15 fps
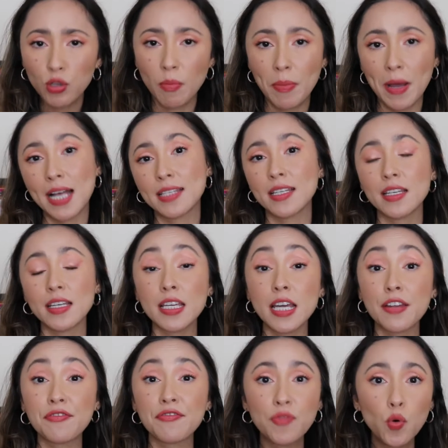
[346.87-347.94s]
opacity
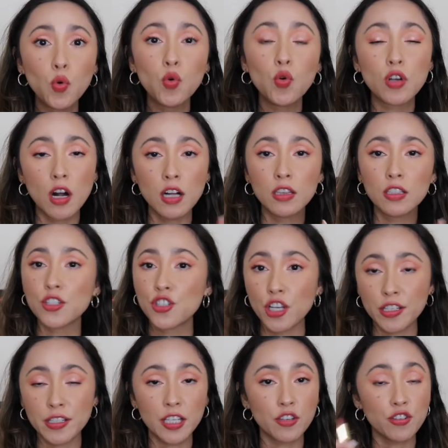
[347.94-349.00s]
and full color,
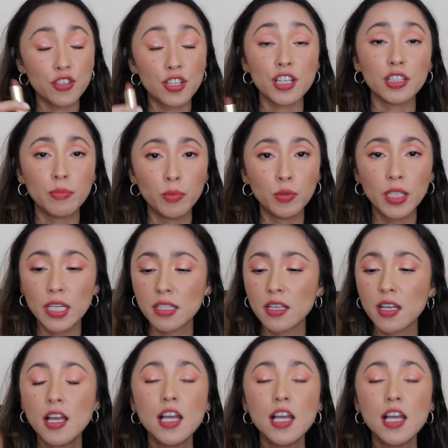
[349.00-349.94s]
just like you're seeing on the bullet.